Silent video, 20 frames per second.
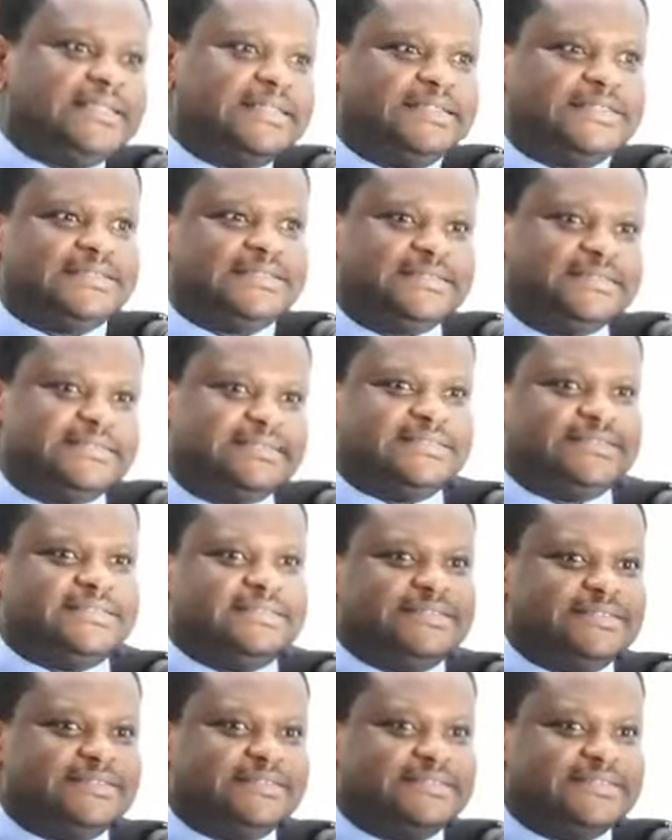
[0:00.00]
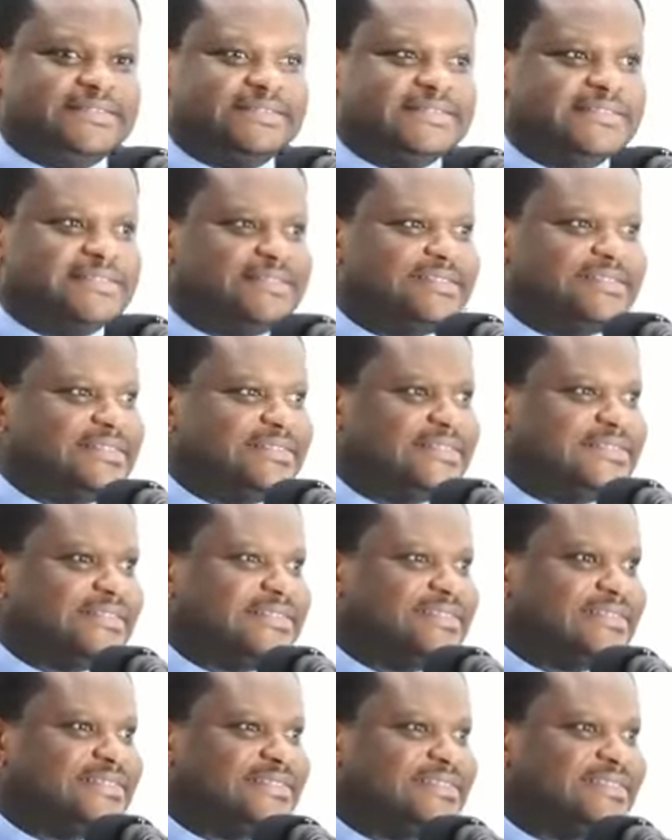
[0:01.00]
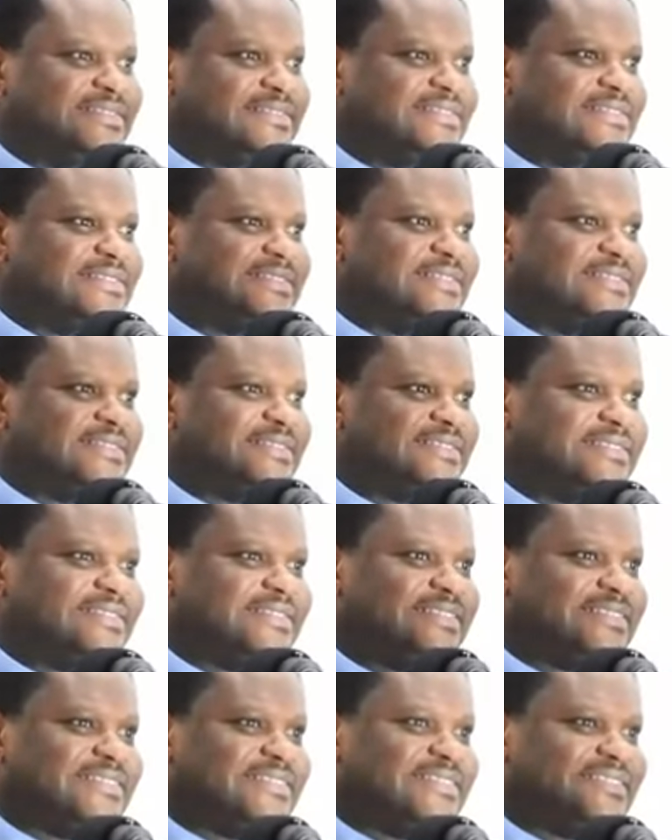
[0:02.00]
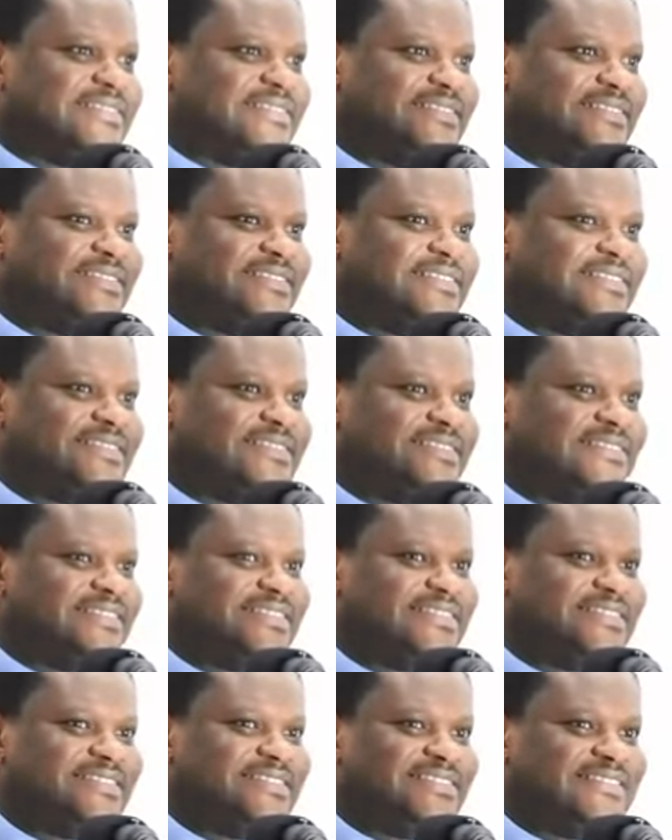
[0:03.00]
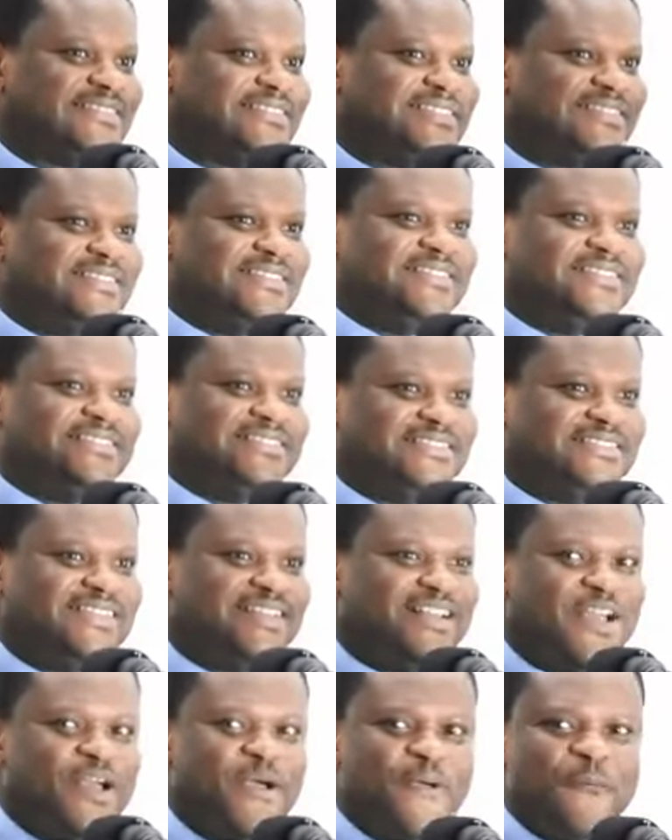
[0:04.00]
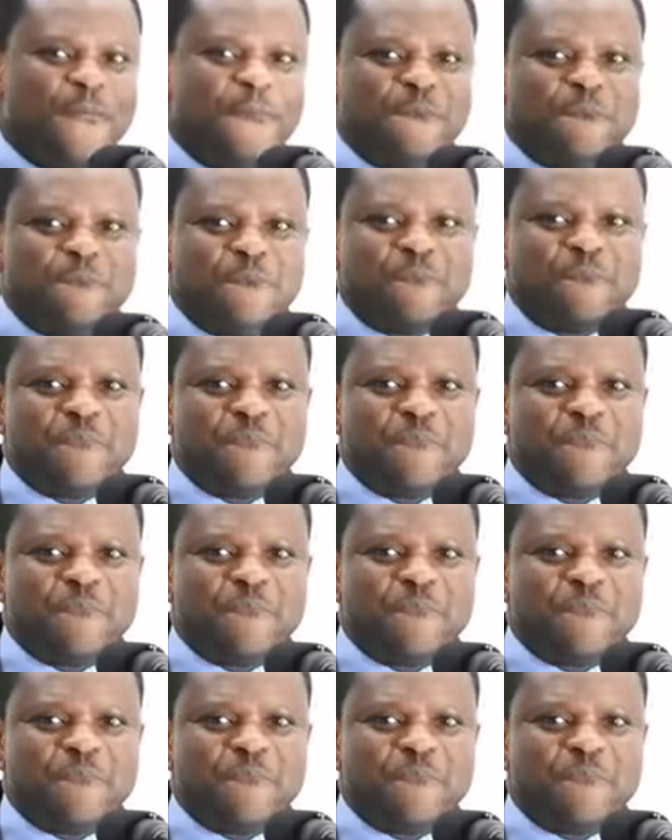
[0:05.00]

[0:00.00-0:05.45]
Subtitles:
(silence)